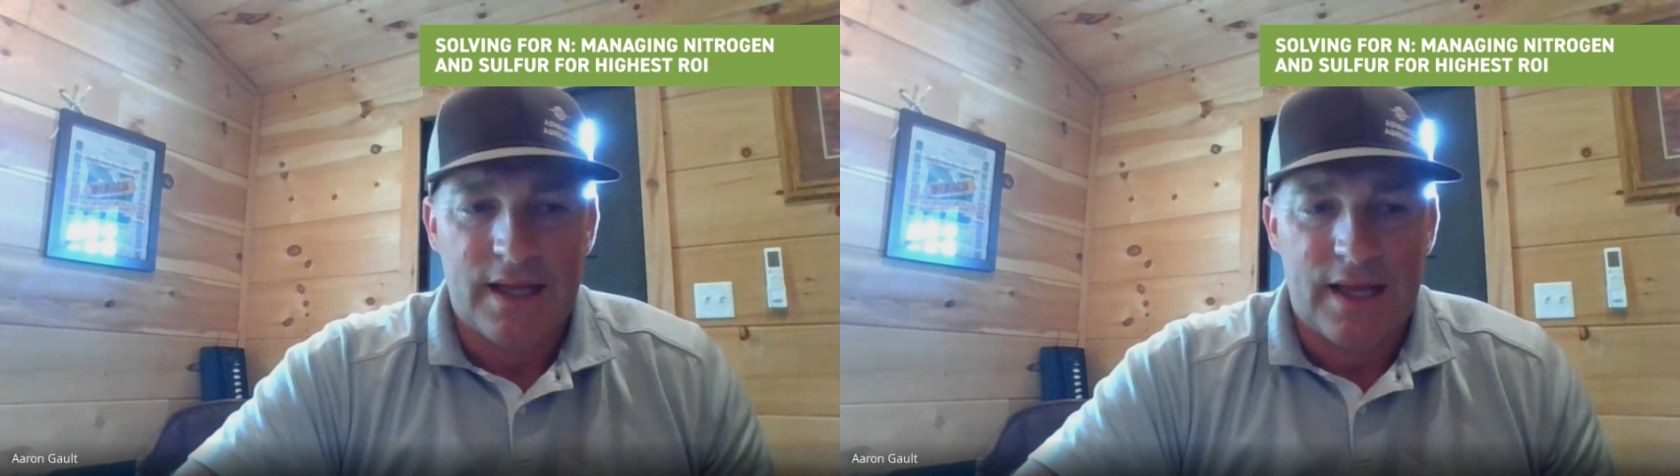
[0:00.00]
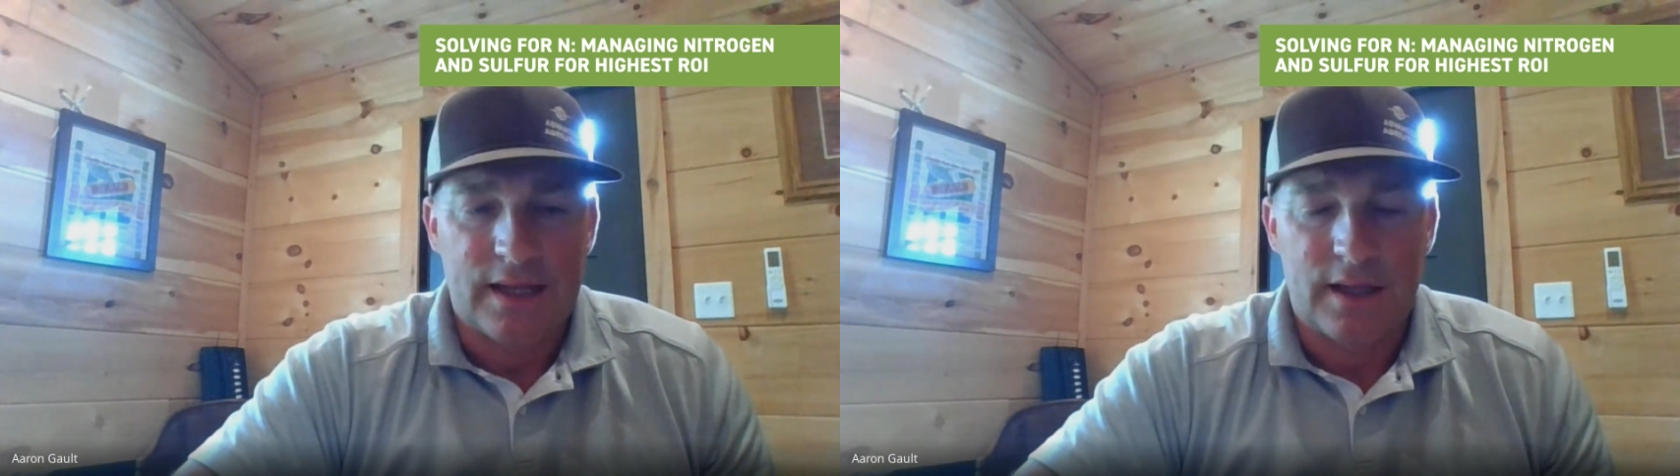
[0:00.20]

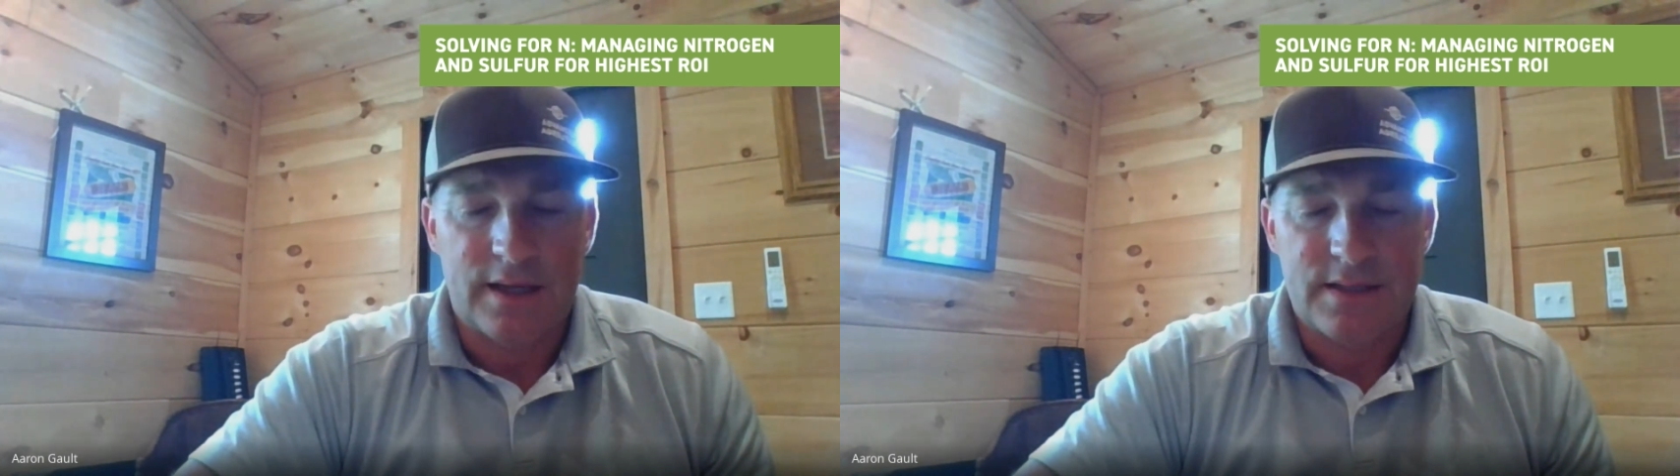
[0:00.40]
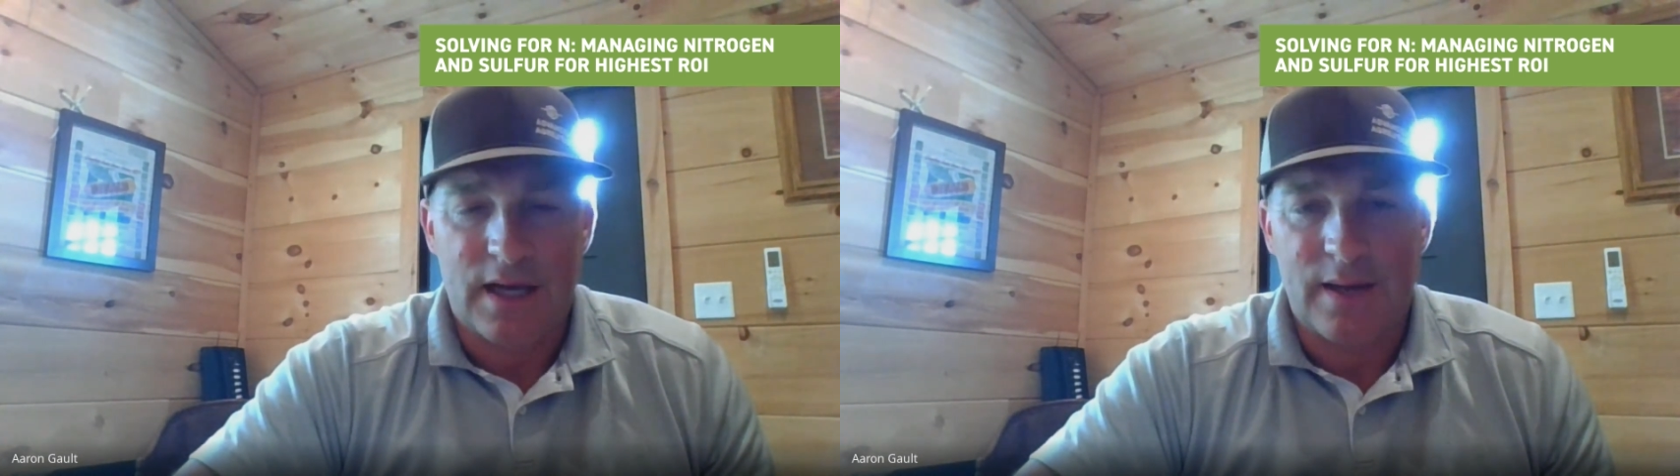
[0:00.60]
And a lot
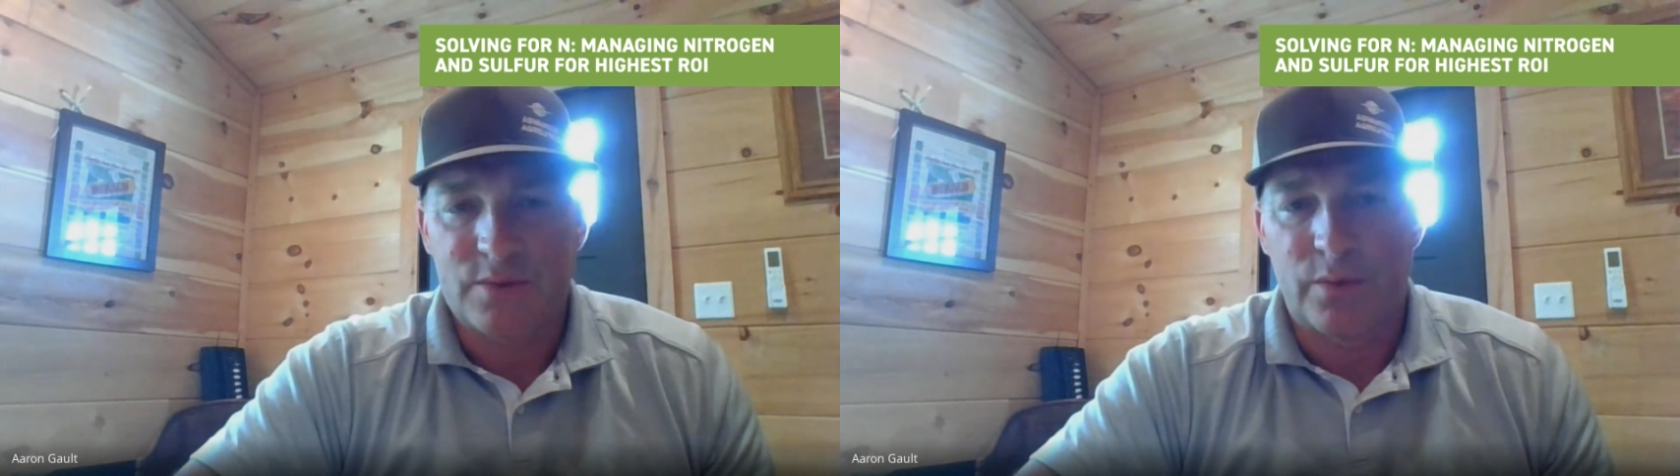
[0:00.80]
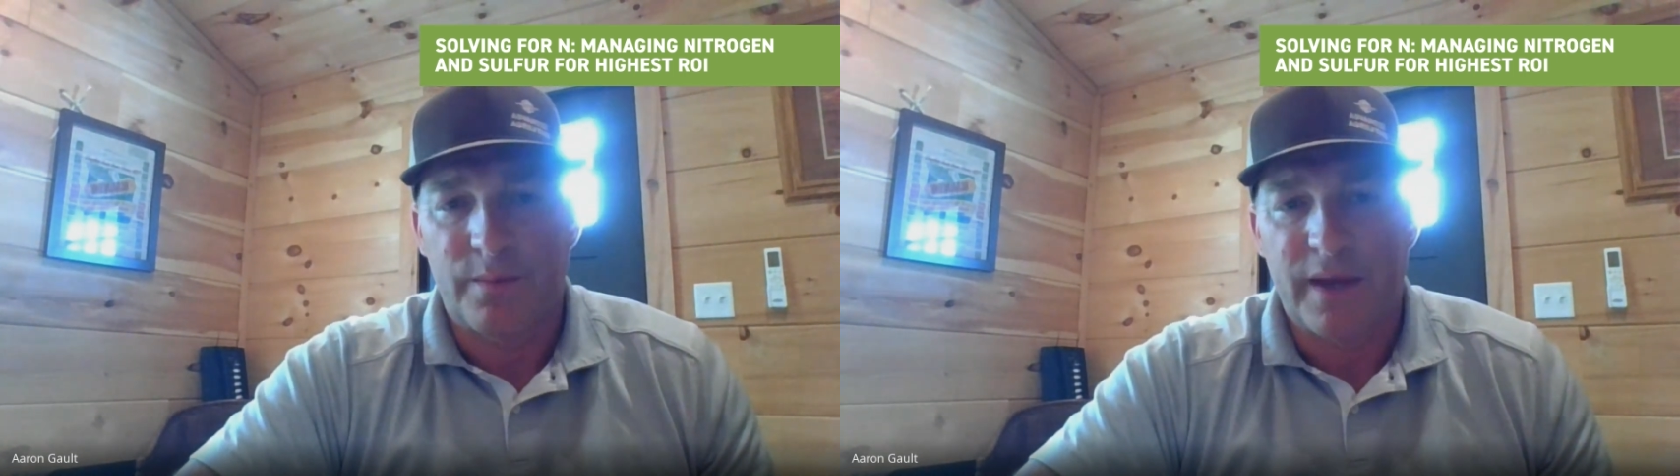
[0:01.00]
of
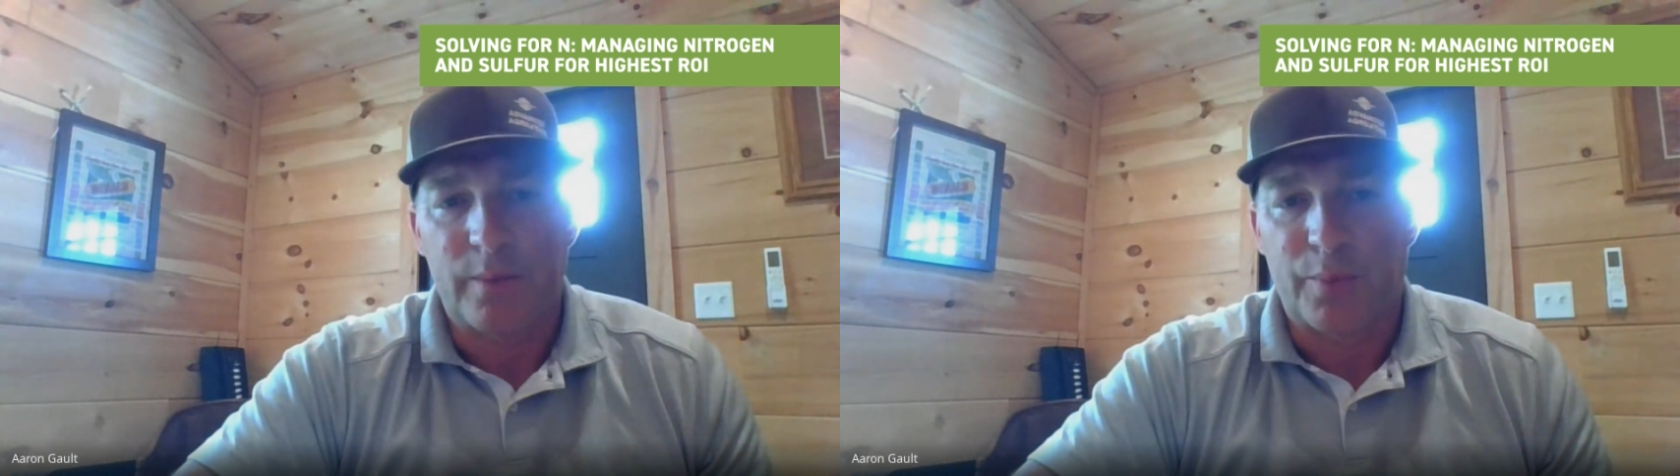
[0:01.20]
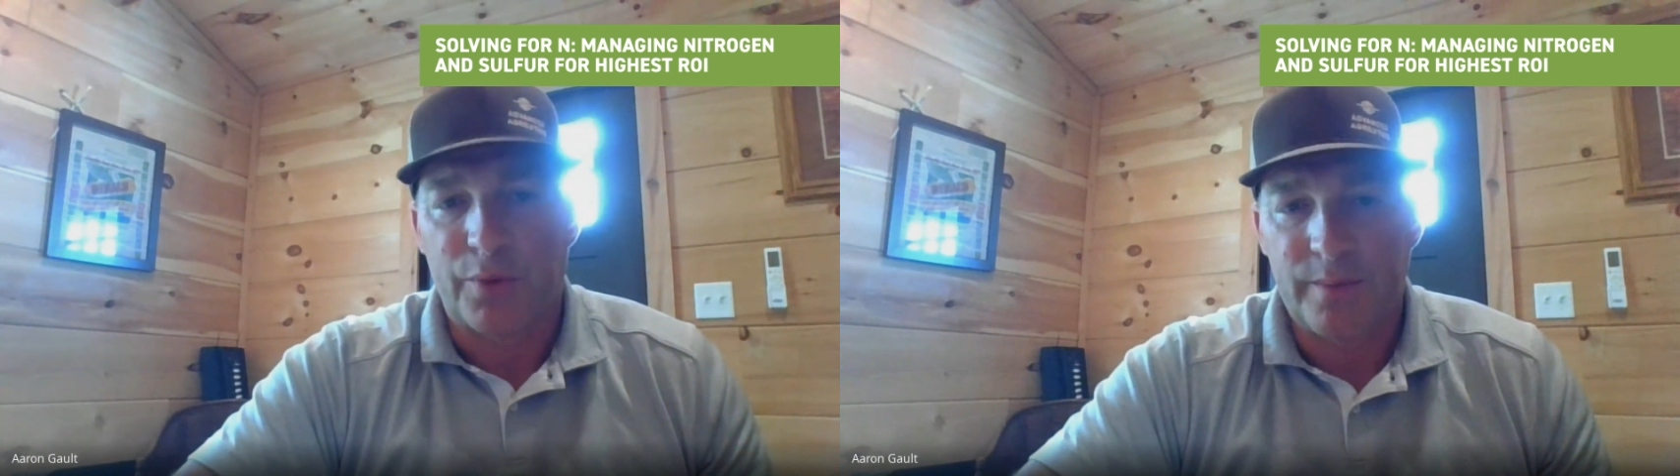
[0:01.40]
times we may
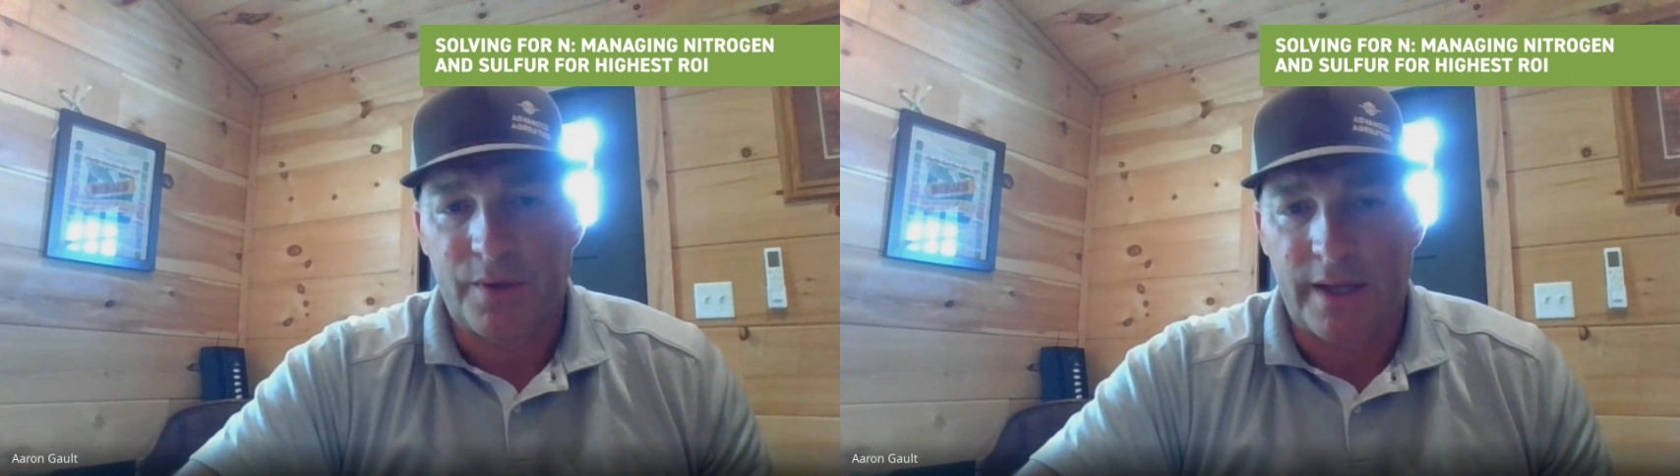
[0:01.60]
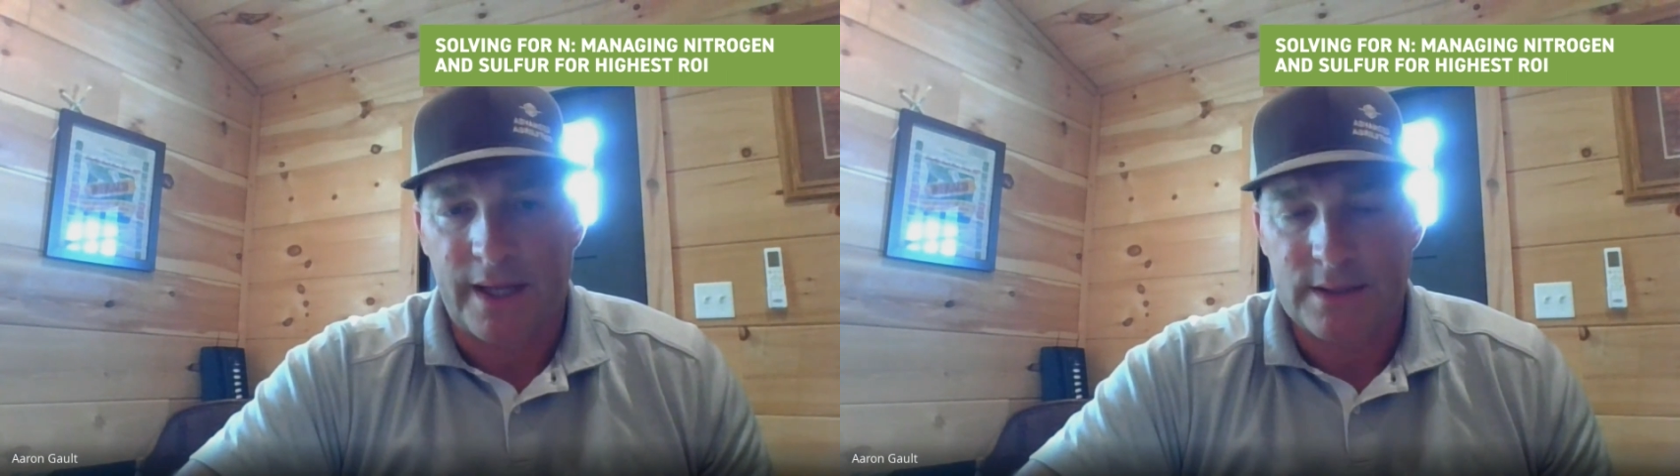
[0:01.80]

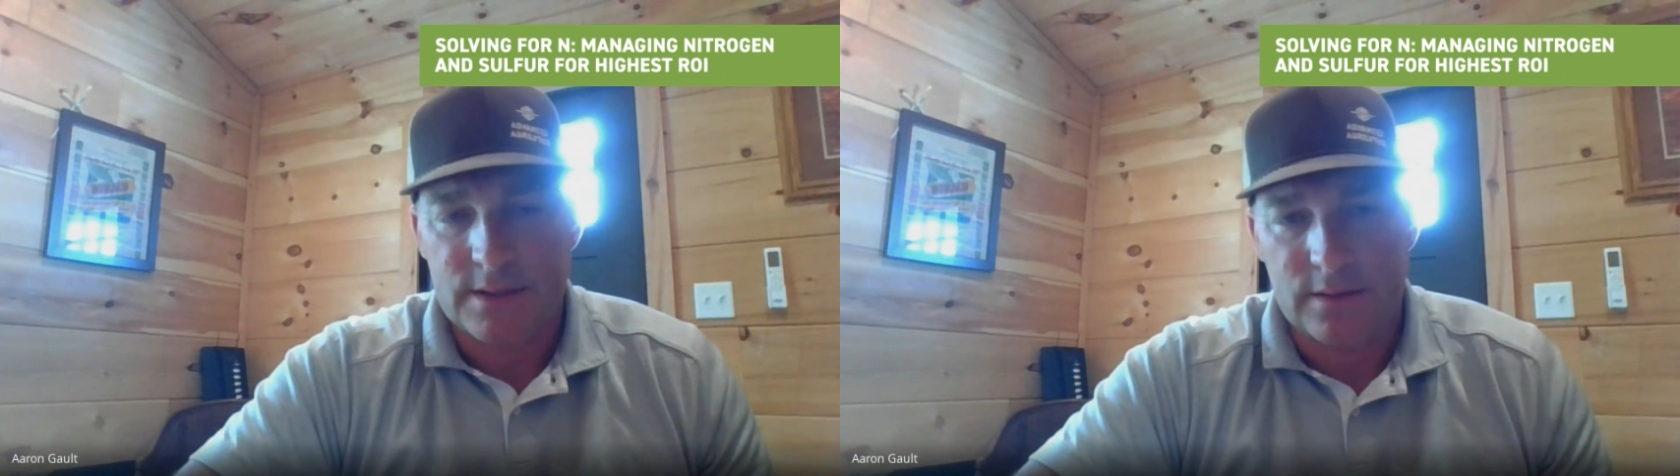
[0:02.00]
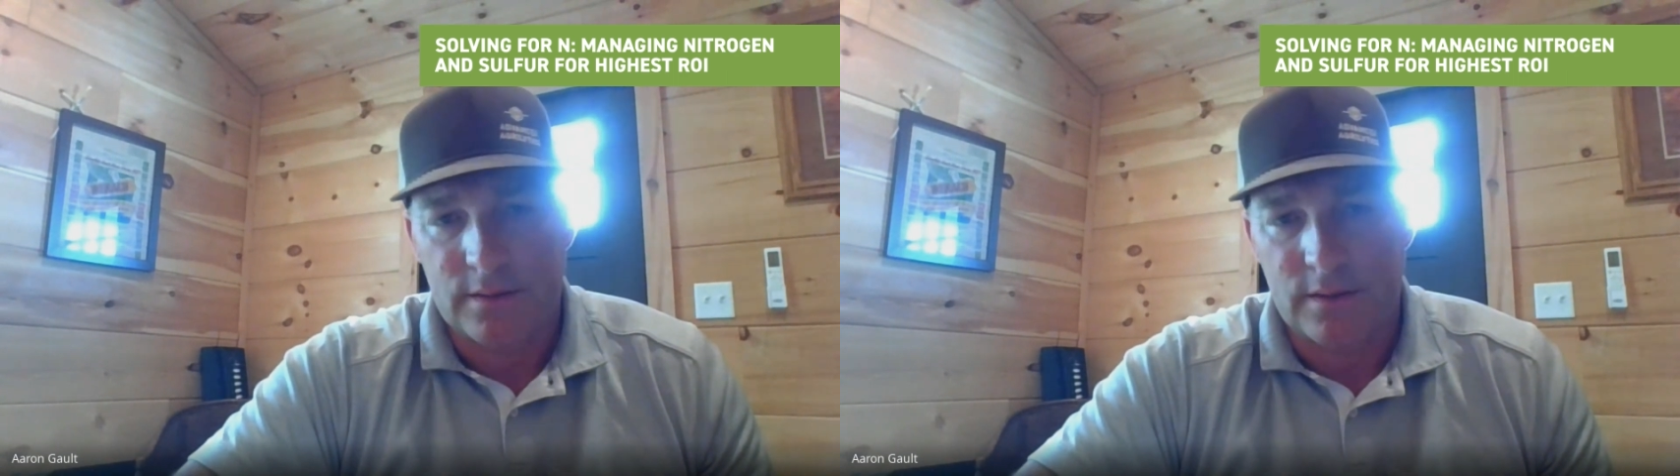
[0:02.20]
pre-plant